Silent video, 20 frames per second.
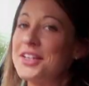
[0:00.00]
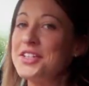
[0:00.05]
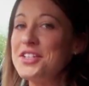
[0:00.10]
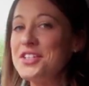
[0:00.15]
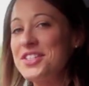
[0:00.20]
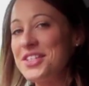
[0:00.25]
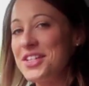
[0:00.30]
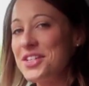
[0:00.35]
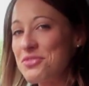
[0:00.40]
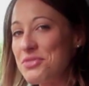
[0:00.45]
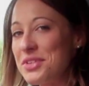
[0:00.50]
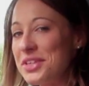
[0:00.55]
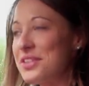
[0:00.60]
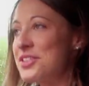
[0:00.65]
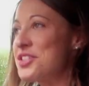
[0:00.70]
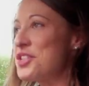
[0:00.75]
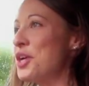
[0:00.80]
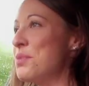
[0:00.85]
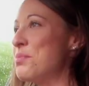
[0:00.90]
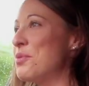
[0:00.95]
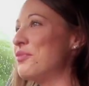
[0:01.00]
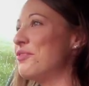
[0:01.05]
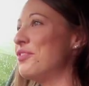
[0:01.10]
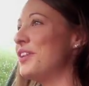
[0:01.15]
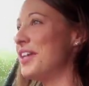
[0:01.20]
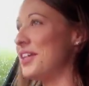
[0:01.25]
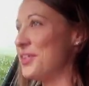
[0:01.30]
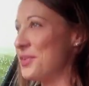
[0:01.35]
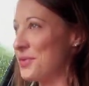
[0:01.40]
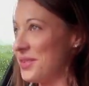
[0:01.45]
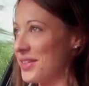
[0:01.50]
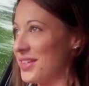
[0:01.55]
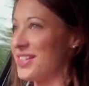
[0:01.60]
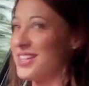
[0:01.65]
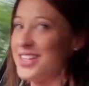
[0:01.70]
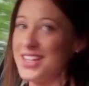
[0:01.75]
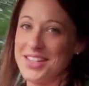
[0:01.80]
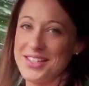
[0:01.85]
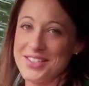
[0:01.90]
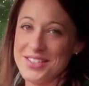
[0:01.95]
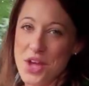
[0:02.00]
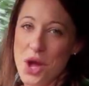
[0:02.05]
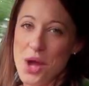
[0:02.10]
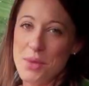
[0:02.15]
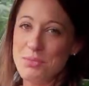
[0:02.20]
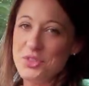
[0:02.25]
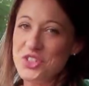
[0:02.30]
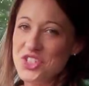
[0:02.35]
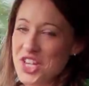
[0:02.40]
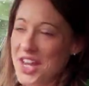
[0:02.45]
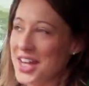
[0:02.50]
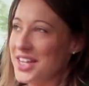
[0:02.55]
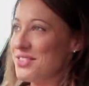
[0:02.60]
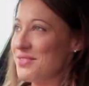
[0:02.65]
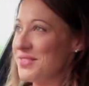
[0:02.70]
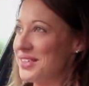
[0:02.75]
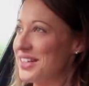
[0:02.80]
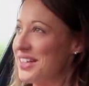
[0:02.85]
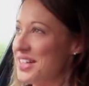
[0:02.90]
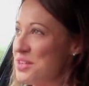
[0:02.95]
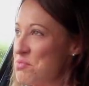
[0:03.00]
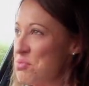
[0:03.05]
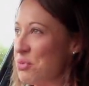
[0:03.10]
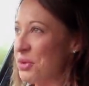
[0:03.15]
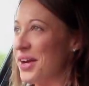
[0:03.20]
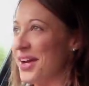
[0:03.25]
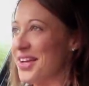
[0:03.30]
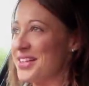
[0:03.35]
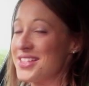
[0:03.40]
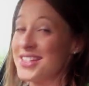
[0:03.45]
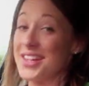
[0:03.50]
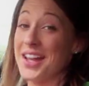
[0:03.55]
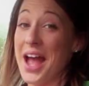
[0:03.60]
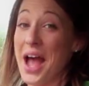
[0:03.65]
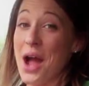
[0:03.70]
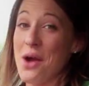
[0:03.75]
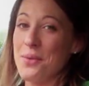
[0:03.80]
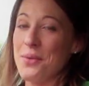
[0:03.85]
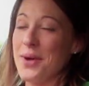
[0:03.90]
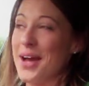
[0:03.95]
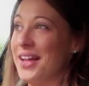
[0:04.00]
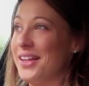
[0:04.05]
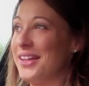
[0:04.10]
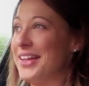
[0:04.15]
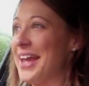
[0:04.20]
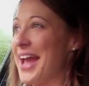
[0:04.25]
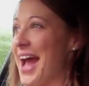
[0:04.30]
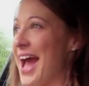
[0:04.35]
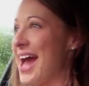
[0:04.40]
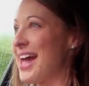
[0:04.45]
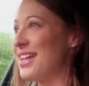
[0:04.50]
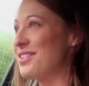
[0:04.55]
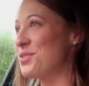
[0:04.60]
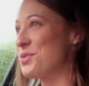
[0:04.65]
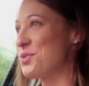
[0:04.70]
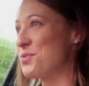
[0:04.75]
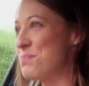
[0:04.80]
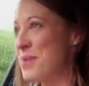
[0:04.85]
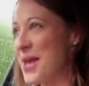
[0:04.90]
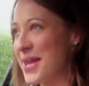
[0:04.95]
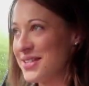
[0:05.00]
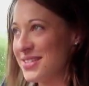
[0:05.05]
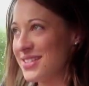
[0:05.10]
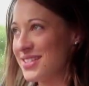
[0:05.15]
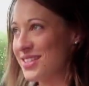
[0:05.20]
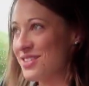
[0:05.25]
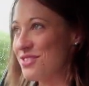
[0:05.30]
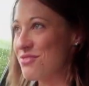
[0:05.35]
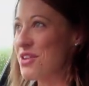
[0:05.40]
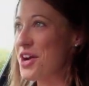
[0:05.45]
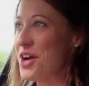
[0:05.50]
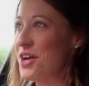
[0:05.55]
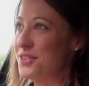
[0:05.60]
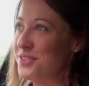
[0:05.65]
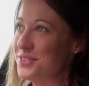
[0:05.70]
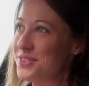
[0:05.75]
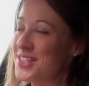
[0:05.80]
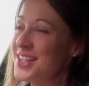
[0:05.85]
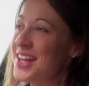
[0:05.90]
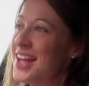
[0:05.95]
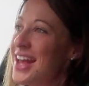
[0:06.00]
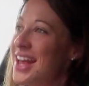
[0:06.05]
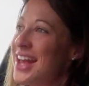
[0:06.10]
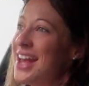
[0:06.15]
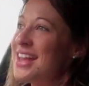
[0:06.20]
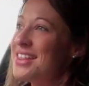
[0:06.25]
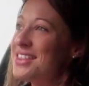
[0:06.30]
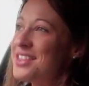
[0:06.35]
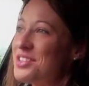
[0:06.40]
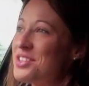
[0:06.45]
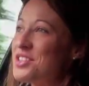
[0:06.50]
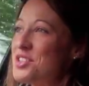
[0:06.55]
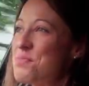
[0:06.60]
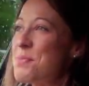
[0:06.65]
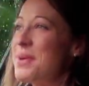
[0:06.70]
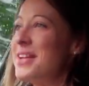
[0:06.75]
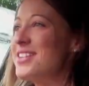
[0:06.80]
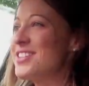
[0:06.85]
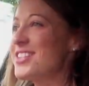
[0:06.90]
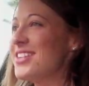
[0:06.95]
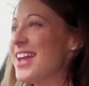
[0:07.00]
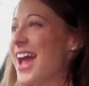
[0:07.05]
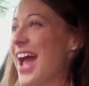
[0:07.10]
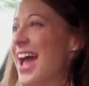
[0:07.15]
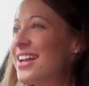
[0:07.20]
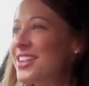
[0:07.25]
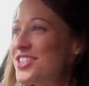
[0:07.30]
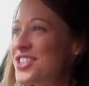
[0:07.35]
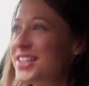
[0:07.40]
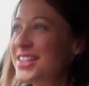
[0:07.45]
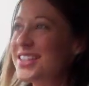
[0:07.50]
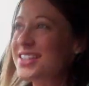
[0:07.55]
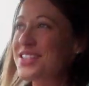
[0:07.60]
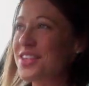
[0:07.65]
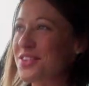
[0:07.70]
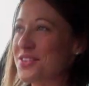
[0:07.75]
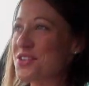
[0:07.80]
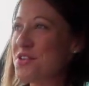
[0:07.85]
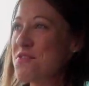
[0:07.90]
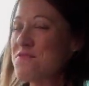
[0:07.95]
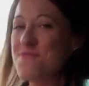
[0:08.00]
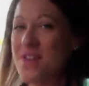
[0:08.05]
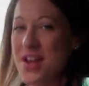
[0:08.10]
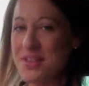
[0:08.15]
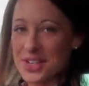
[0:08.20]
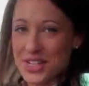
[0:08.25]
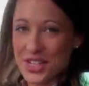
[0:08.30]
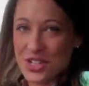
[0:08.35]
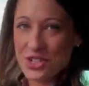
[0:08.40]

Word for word: considering the type of vehicle that it is, I'm genuinely impressed at how well it handles bends in the road. The suspension actually does a very